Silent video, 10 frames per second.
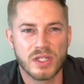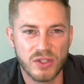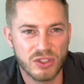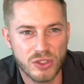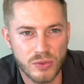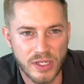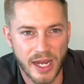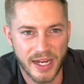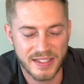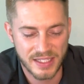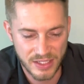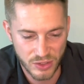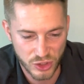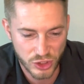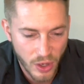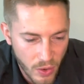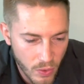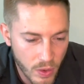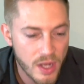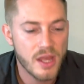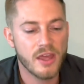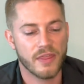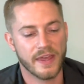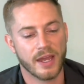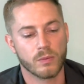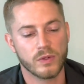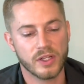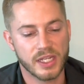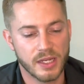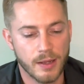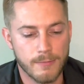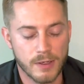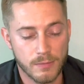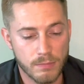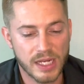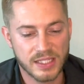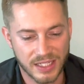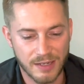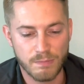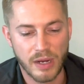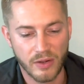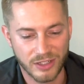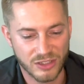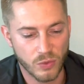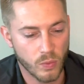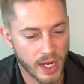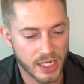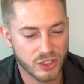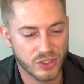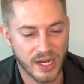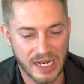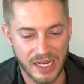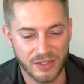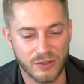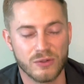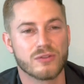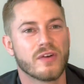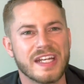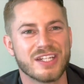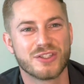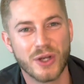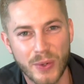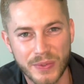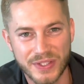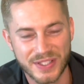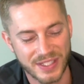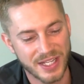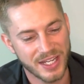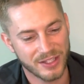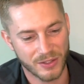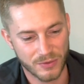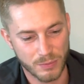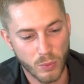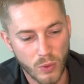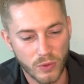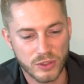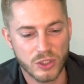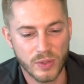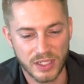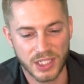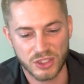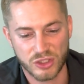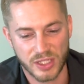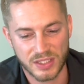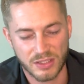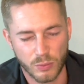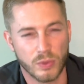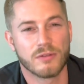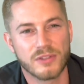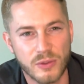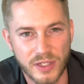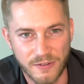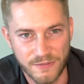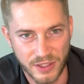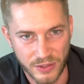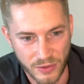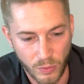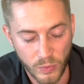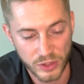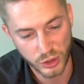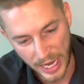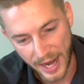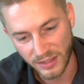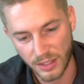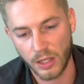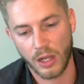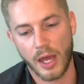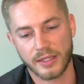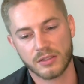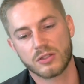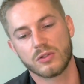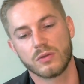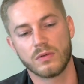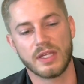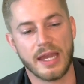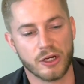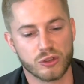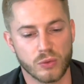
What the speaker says: the two guys in the show that really makes it compelling to watch, and there's funny jokes. There's more to it than just reviewing a vehicle, which adds a lot to the actual